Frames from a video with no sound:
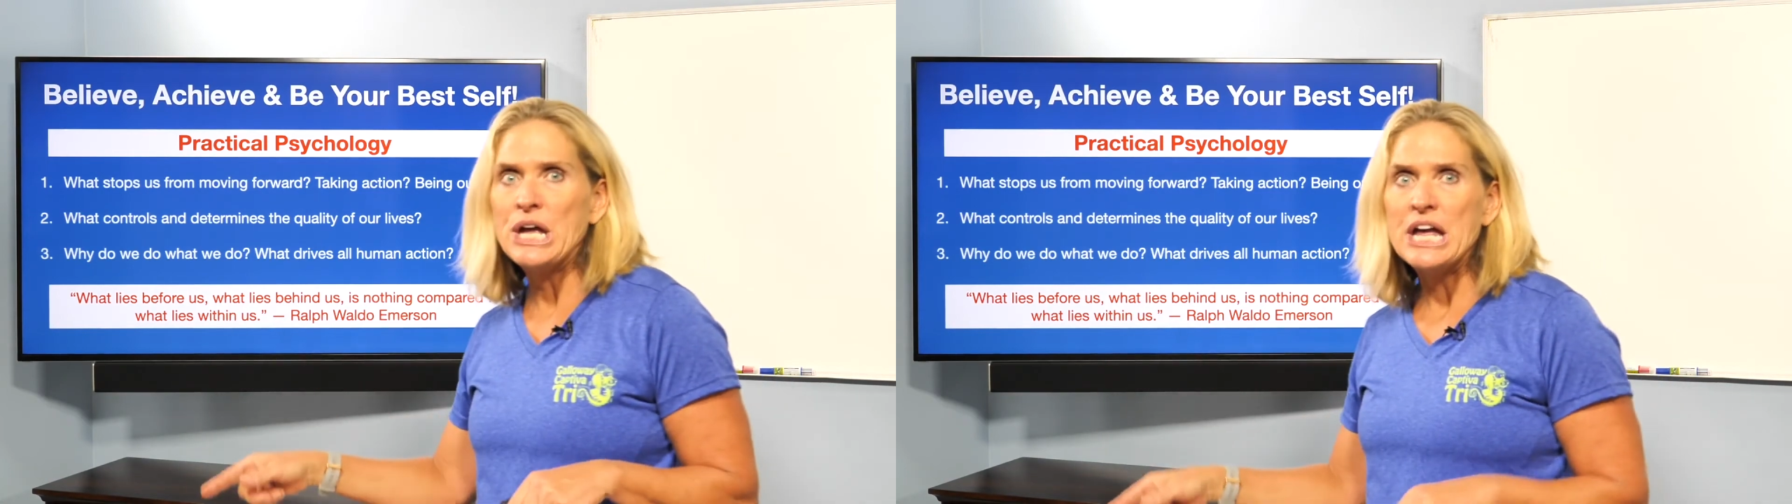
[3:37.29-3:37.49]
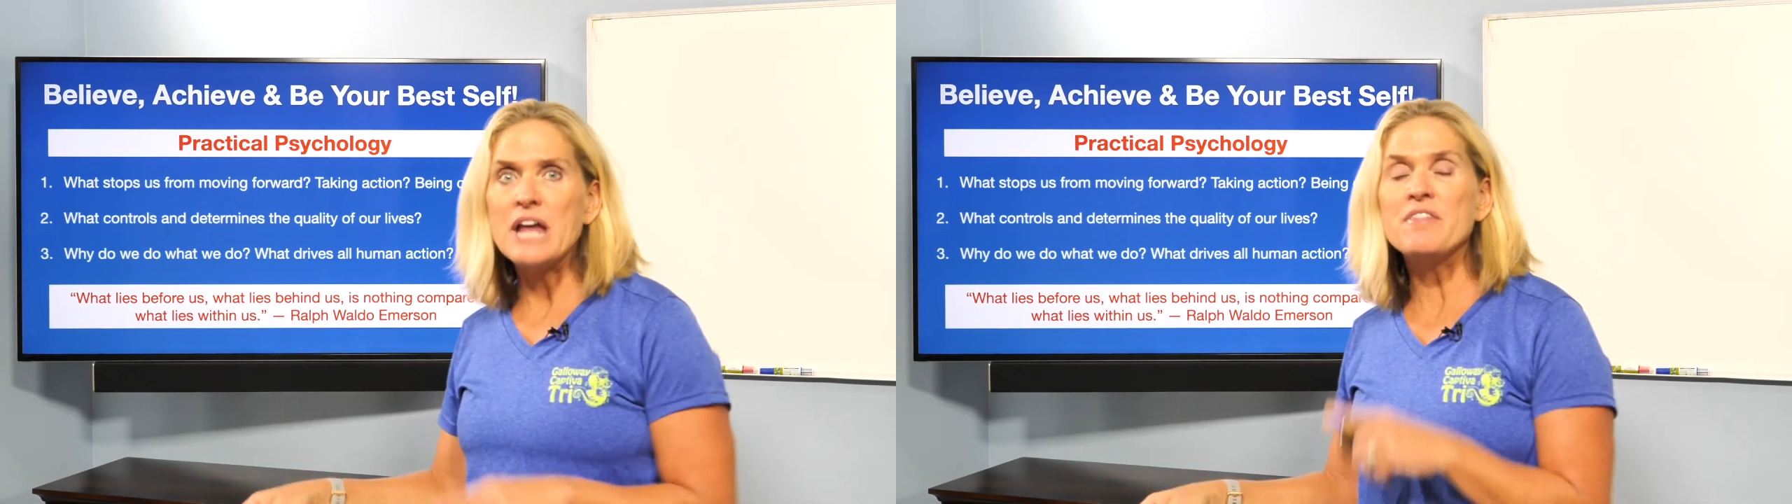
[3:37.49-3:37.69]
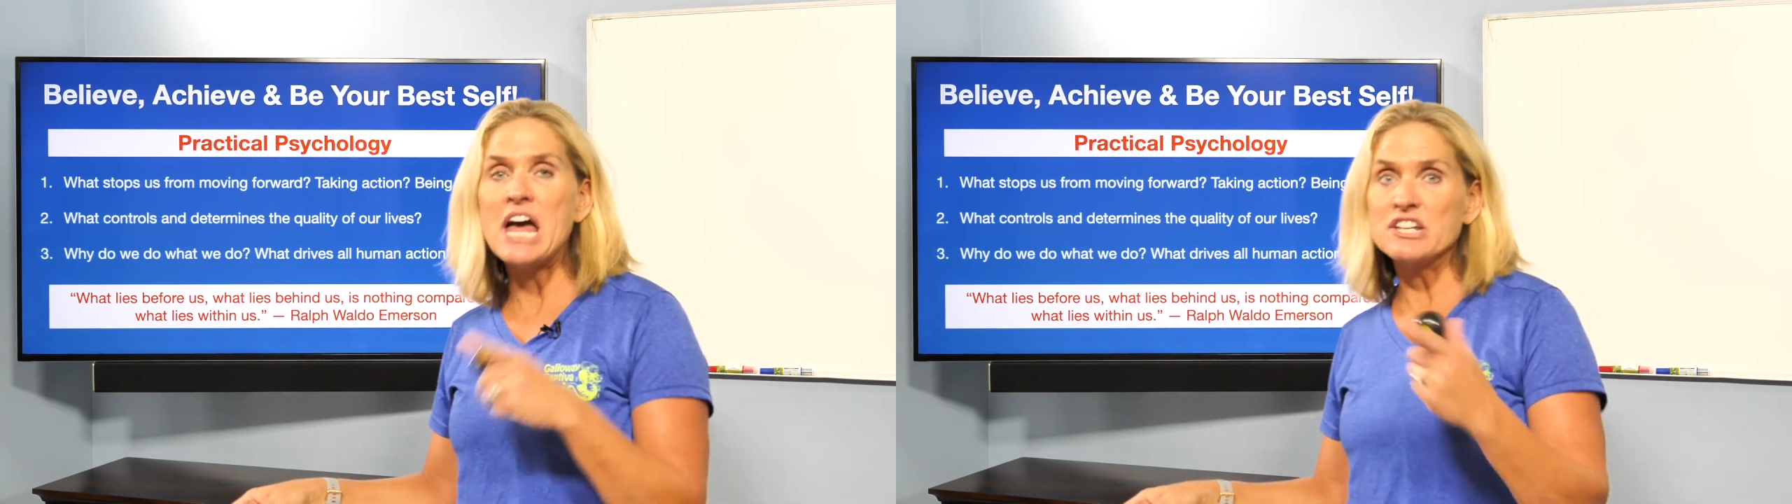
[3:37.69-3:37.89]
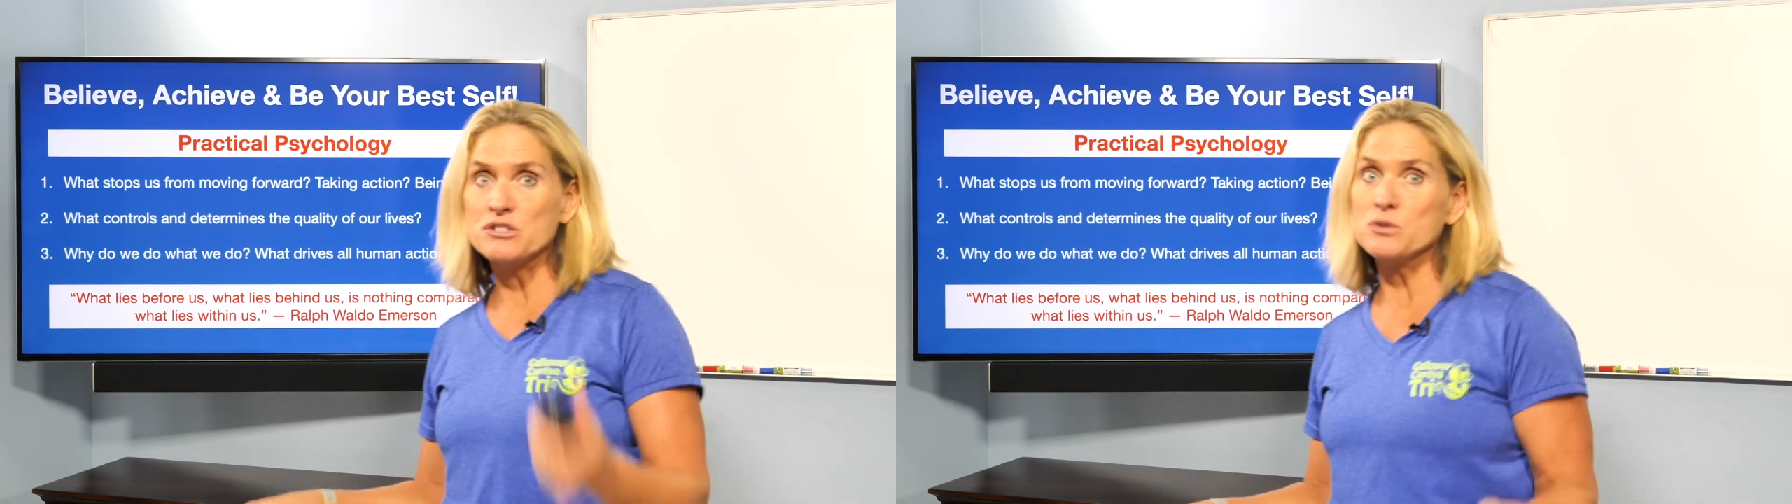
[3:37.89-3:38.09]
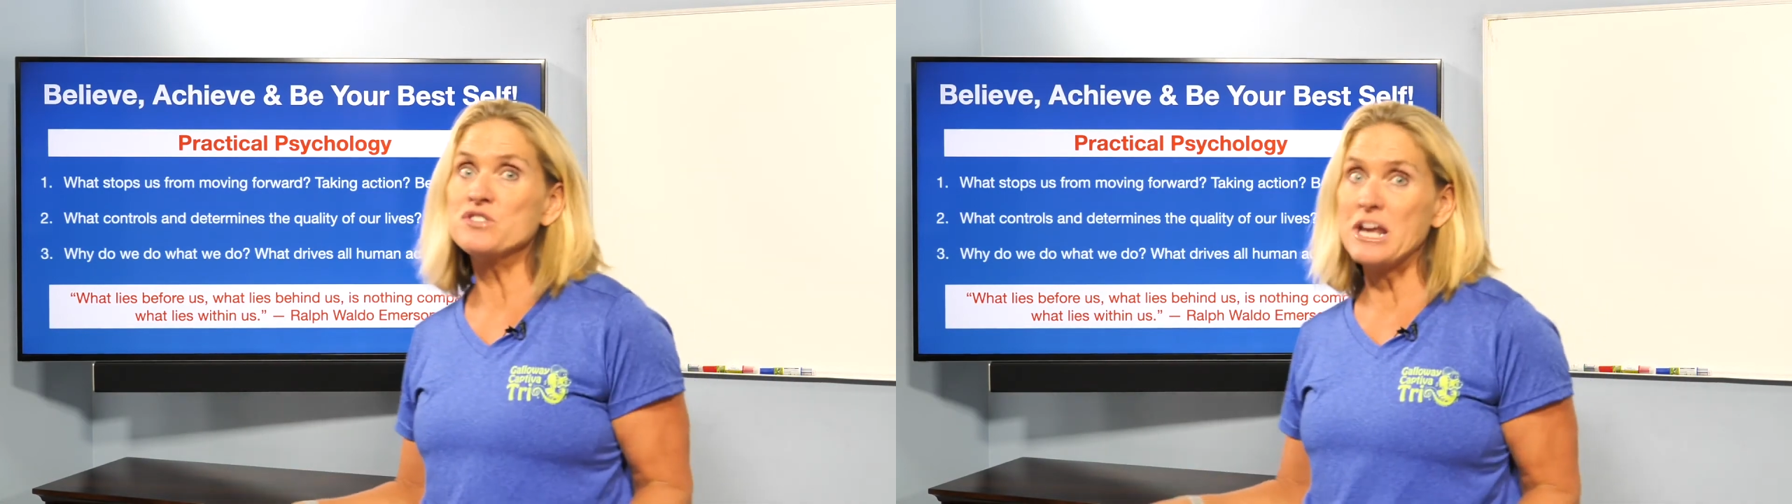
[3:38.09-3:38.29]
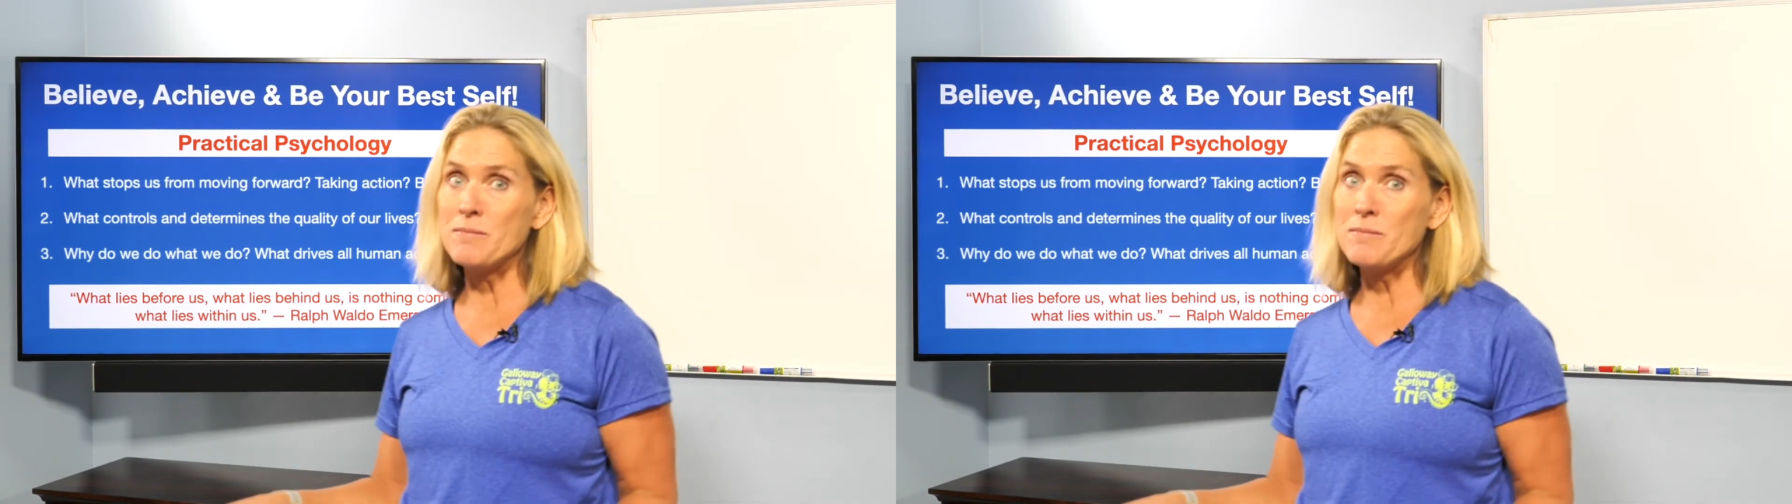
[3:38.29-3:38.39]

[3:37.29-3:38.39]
and that's through state